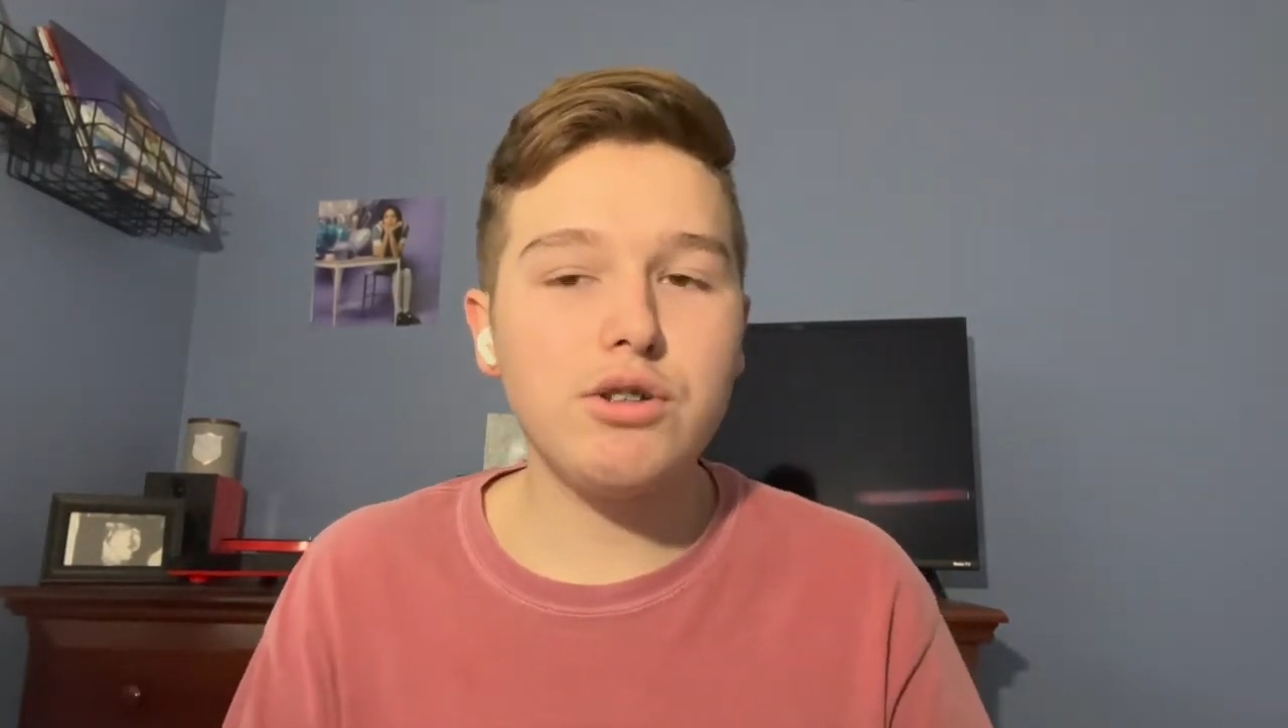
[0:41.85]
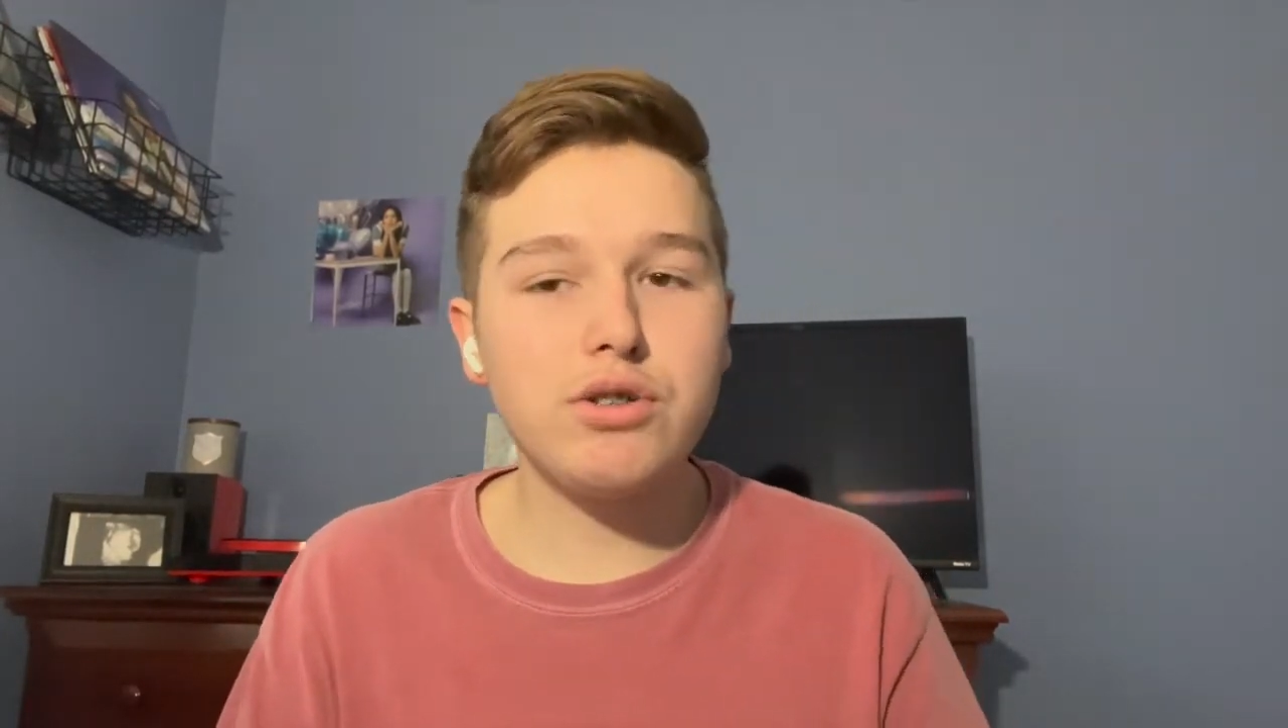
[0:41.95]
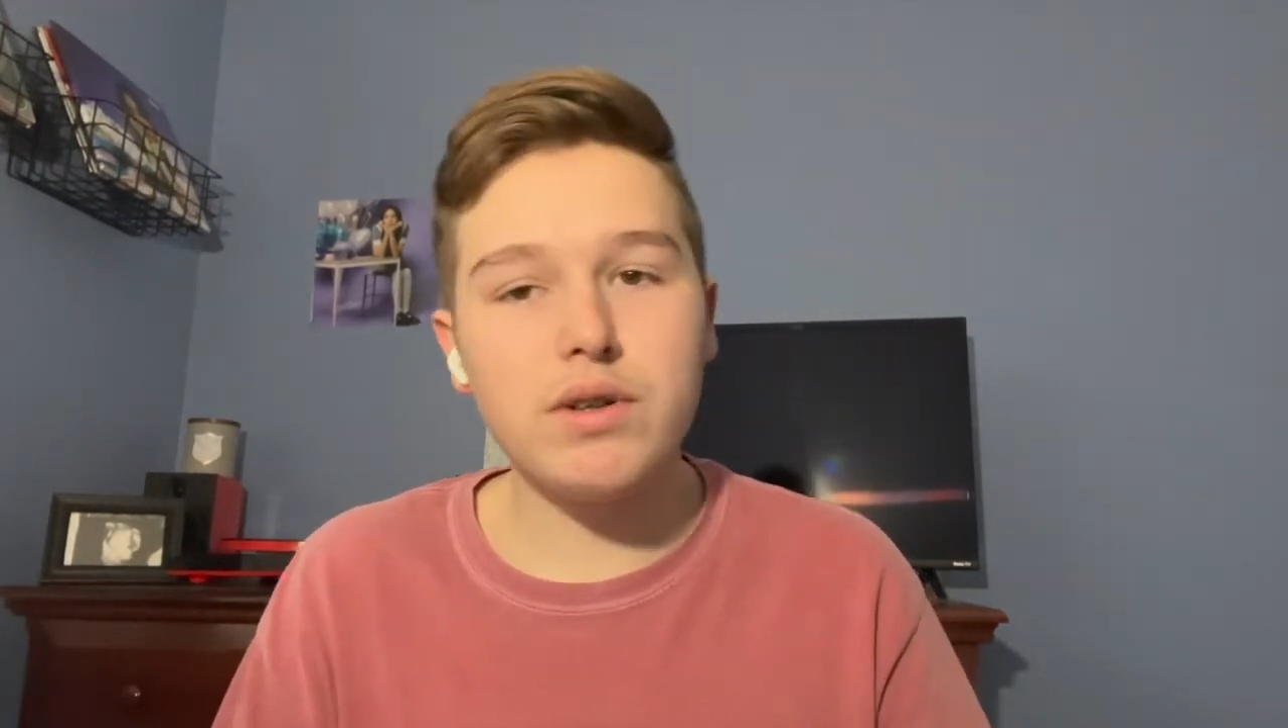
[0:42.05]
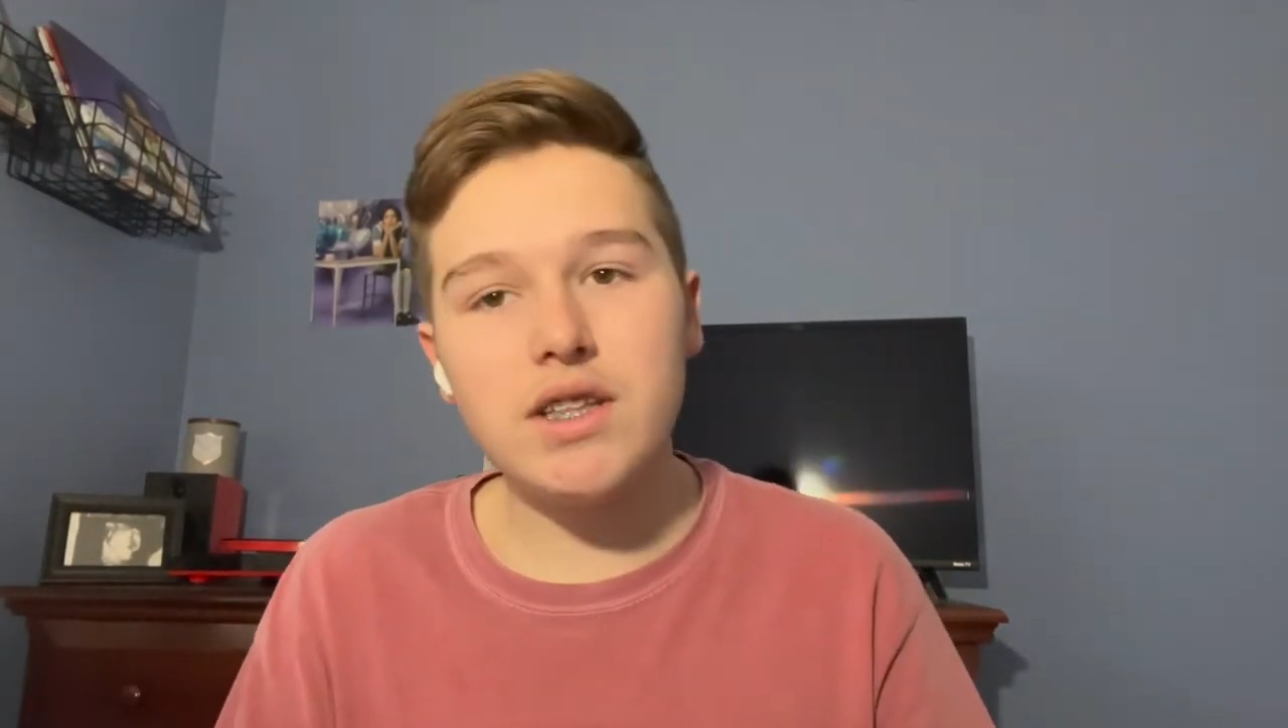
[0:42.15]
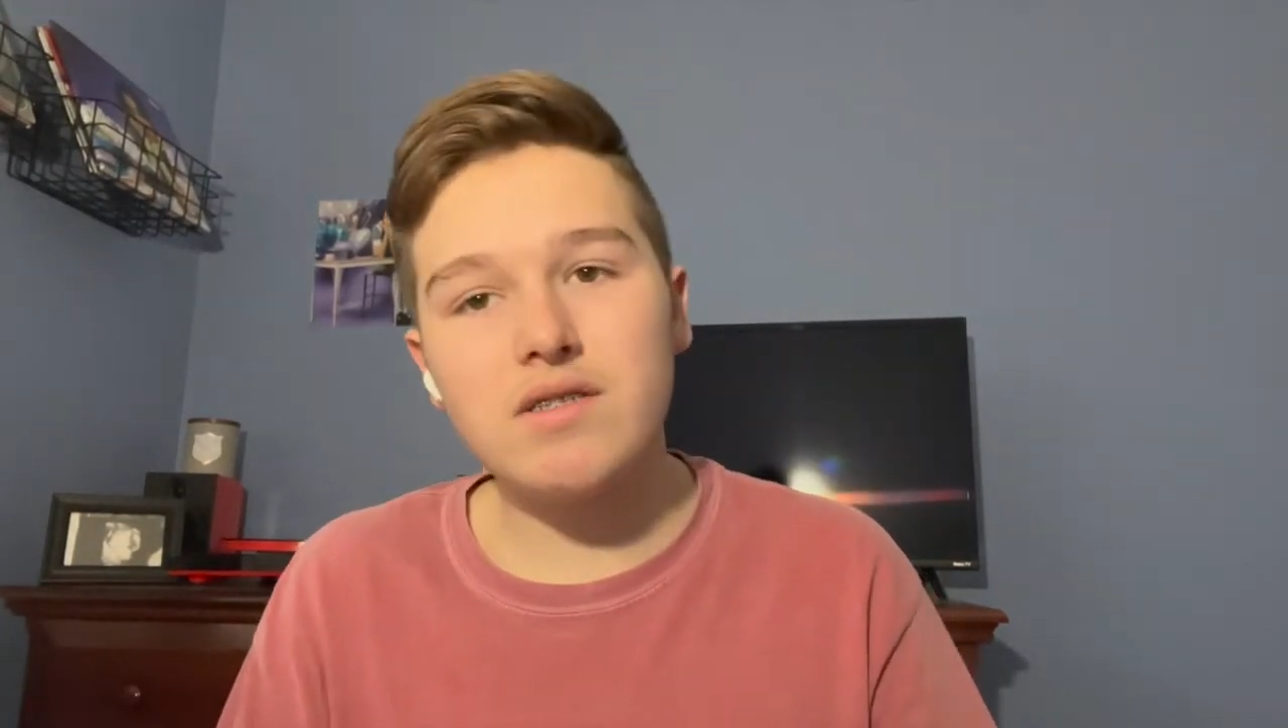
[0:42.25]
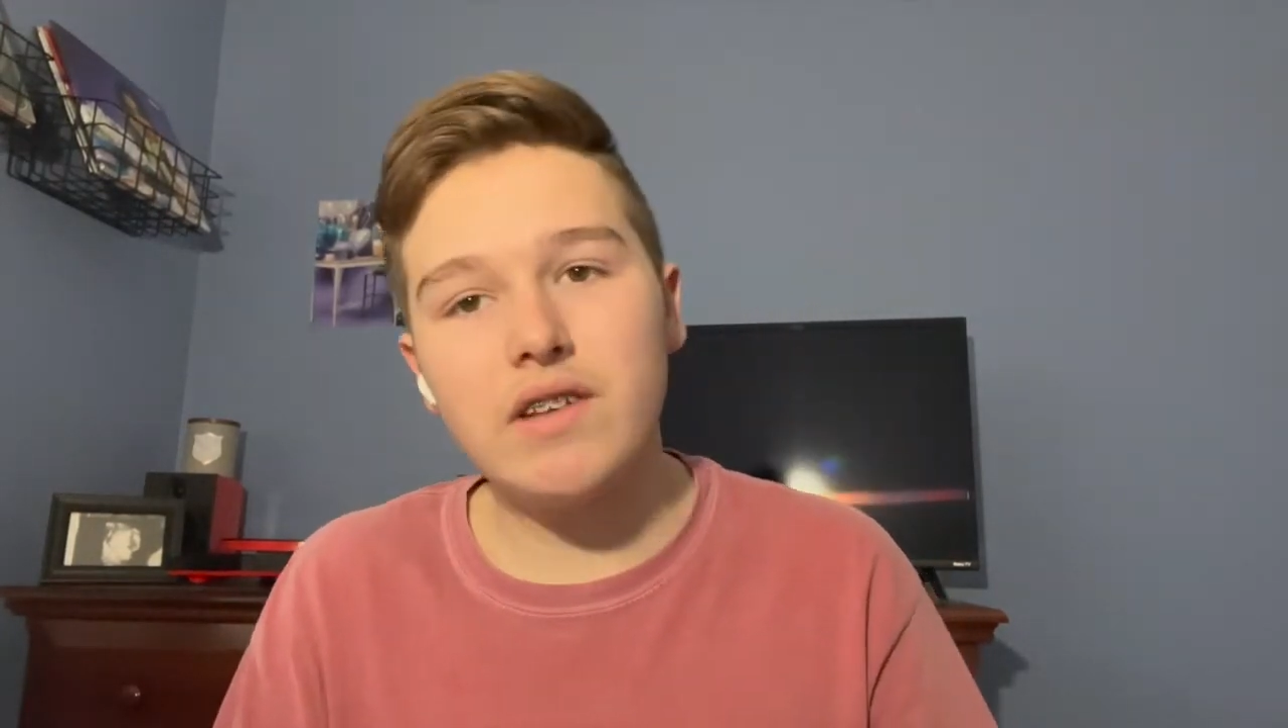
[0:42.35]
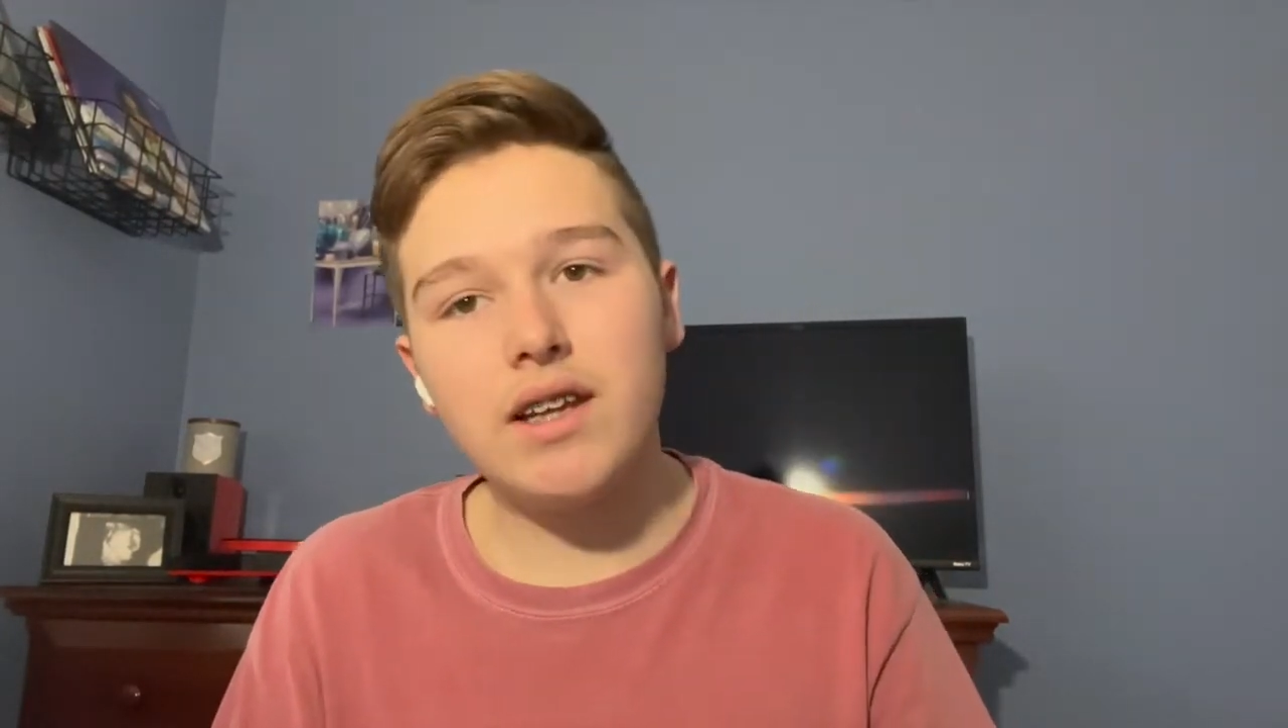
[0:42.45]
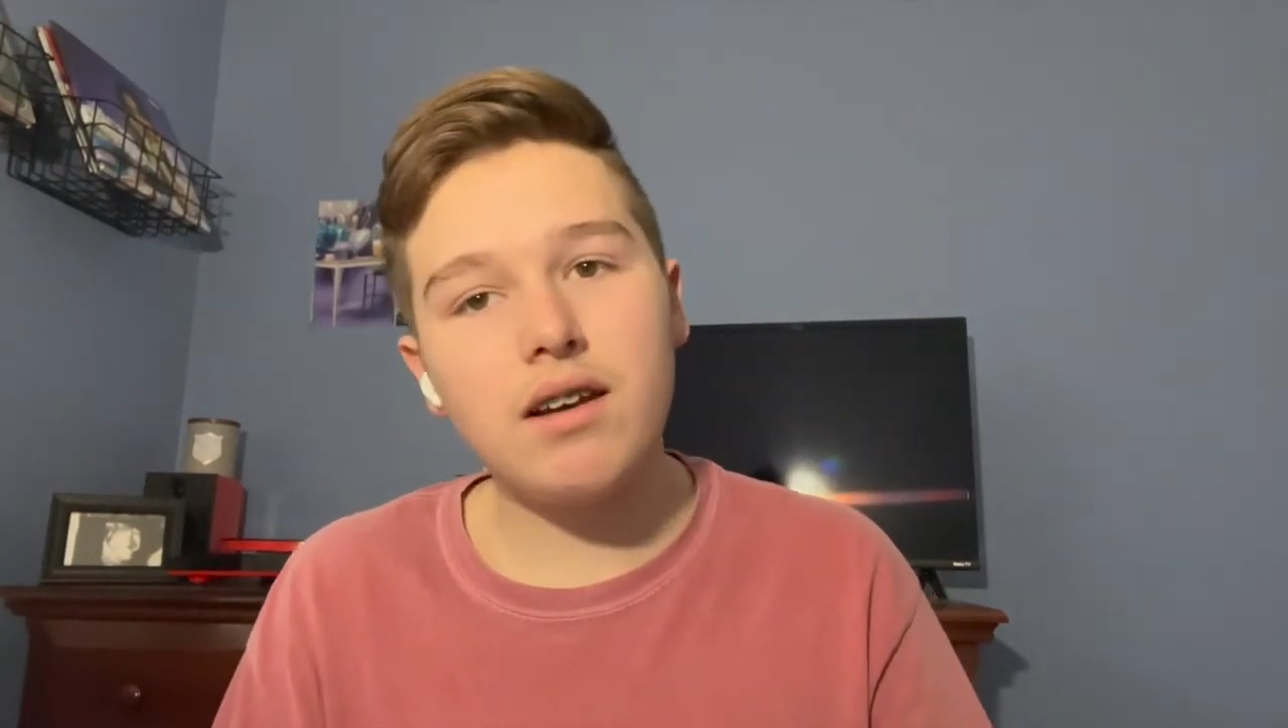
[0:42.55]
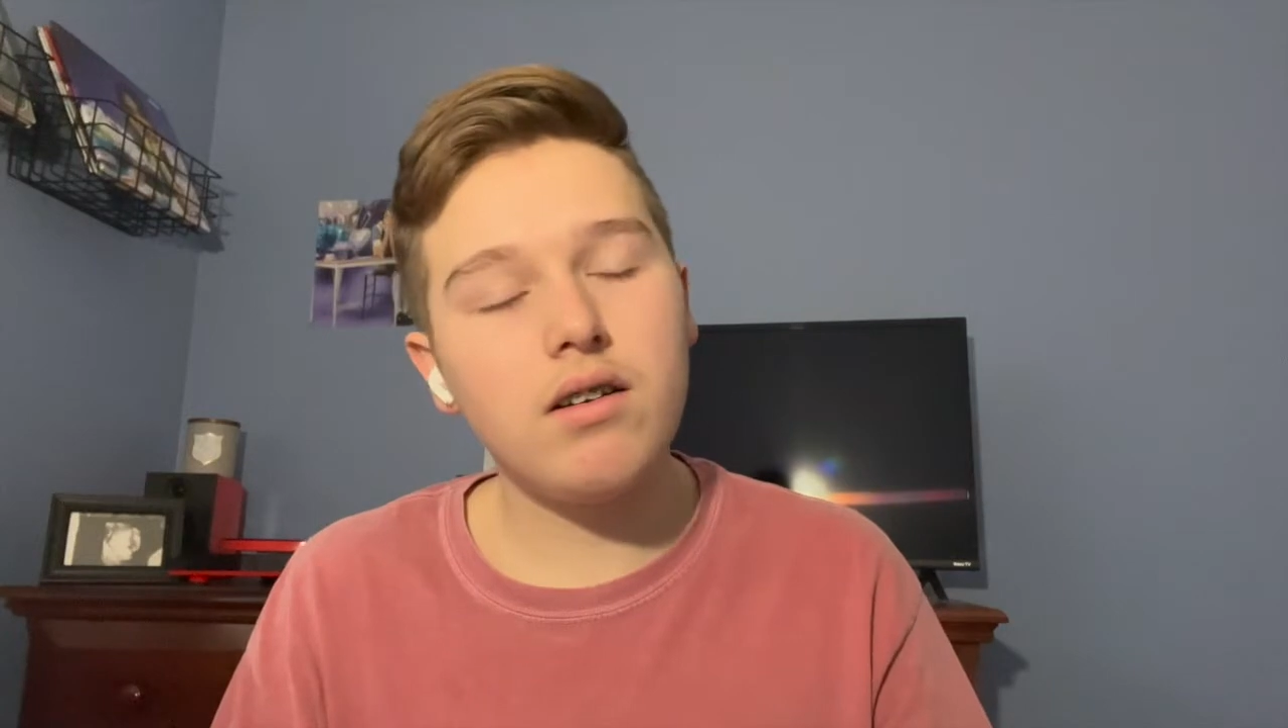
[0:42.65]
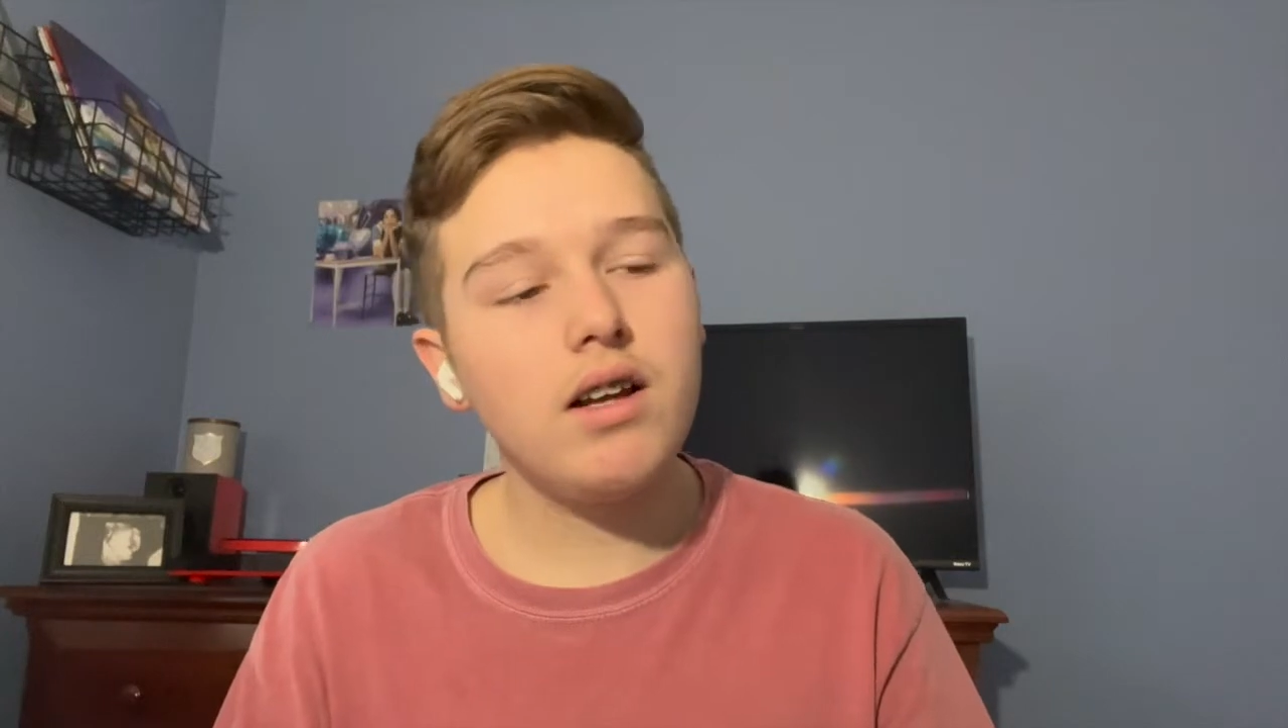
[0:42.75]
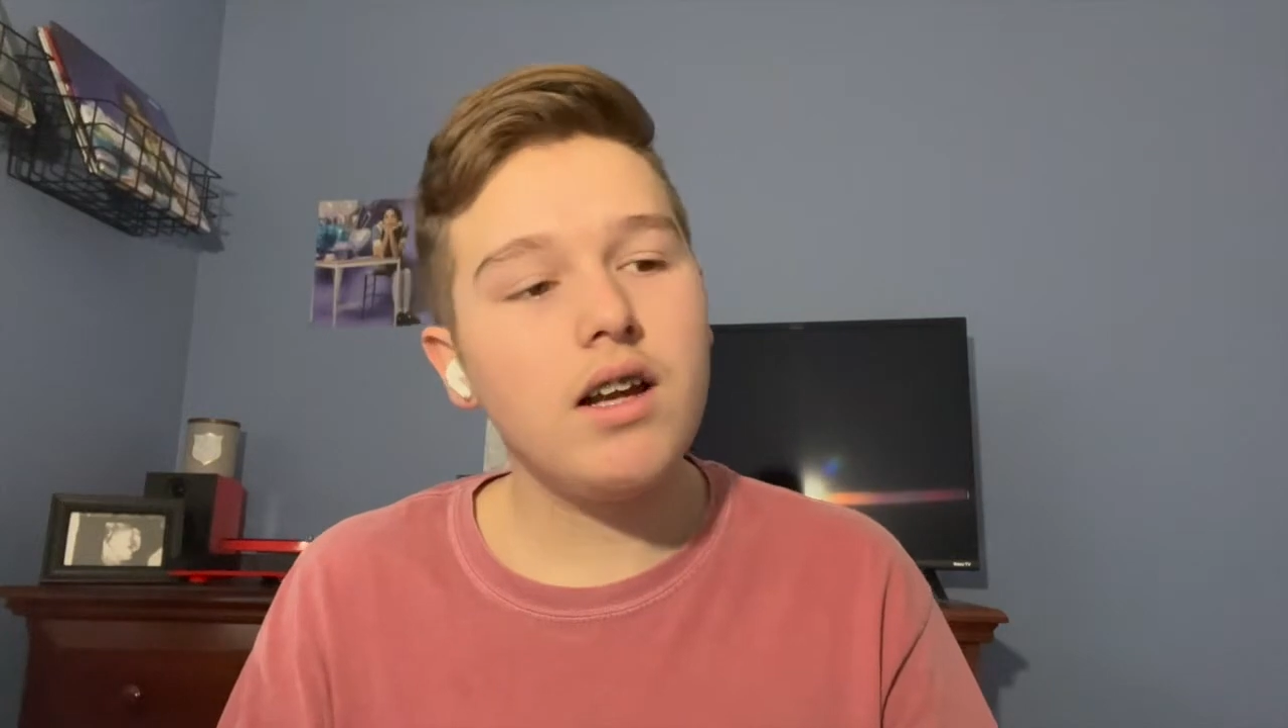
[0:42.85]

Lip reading: enjoy this video.